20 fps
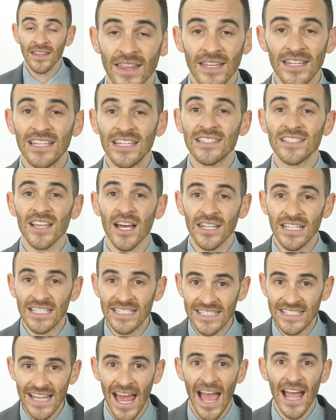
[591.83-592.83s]
then he is on
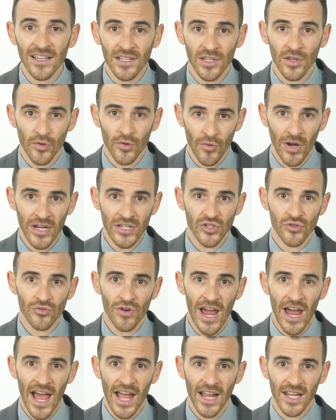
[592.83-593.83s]
exactly the right
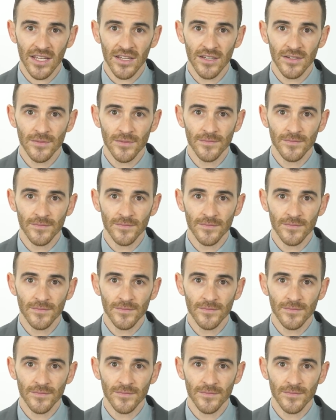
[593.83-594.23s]
track.